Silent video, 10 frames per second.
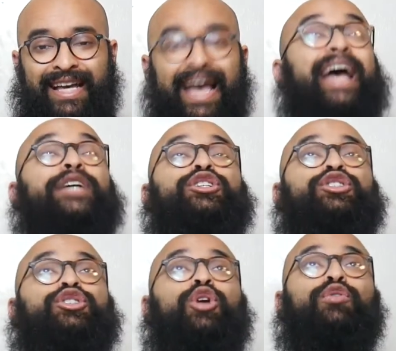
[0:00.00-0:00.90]
And it's
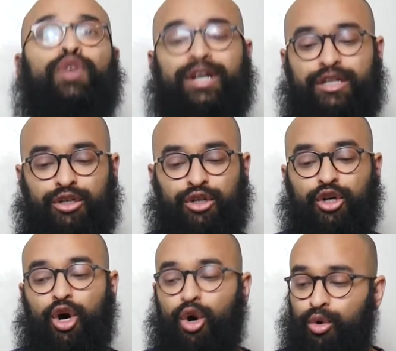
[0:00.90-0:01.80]
just so funny to
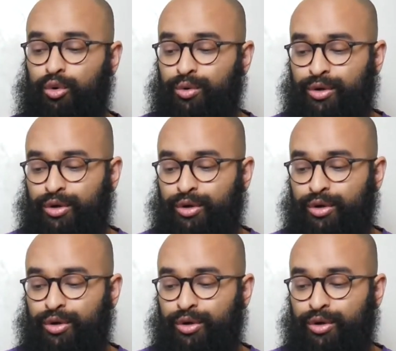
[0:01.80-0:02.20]
go